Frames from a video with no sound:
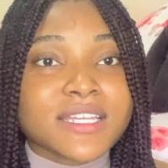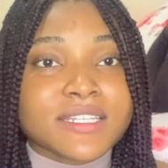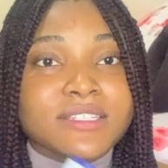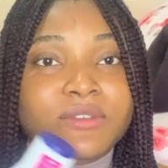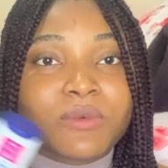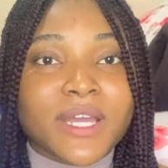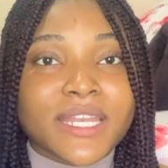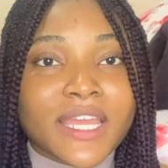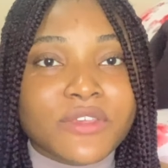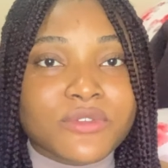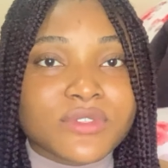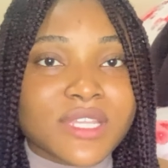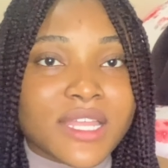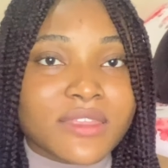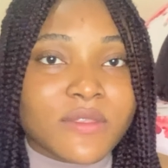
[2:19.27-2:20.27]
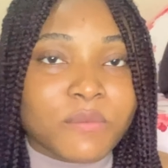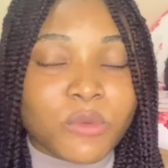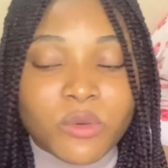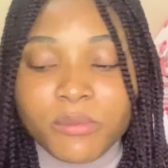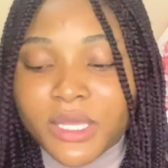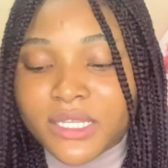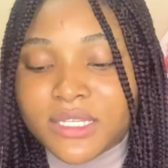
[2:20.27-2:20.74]
This is the one I use at the
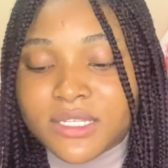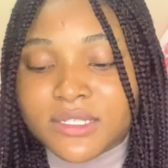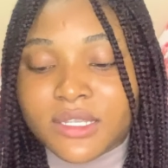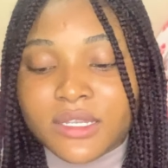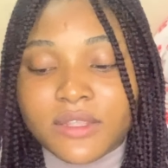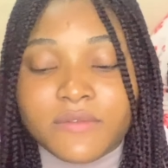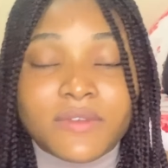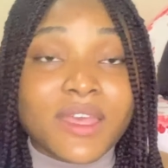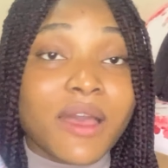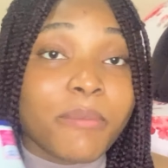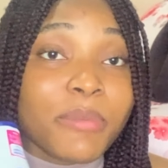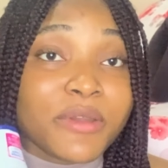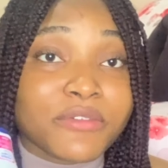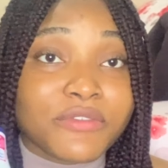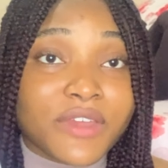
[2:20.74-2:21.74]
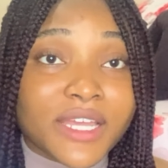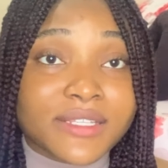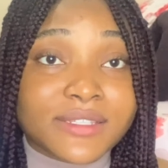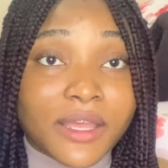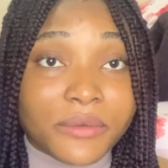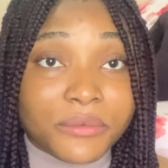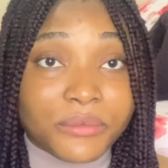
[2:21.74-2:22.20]
moment. This is the Nivea
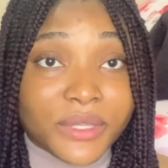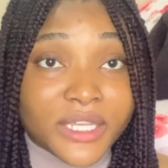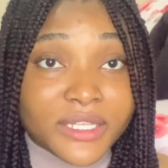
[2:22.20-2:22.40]
Perfect and